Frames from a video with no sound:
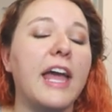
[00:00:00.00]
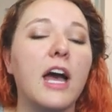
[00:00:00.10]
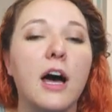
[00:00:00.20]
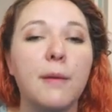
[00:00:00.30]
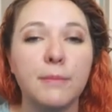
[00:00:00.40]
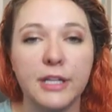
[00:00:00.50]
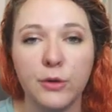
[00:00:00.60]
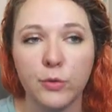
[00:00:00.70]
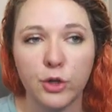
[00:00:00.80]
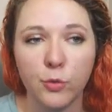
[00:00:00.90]
humbly
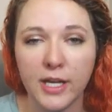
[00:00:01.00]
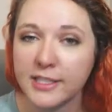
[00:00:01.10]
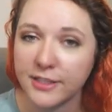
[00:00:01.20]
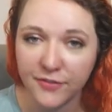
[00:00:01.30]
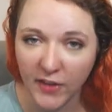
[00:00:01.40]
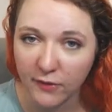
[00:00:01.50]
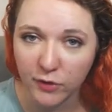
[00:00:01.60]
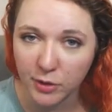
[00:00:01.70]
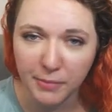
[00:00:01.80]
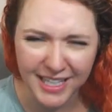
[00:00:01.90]
request a
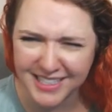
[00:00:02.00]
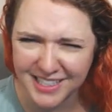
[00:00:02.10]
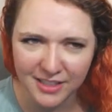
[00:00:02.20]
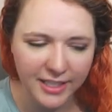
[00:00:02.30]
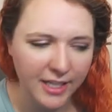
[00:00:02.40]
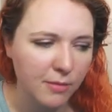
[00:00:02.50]
favor, basically.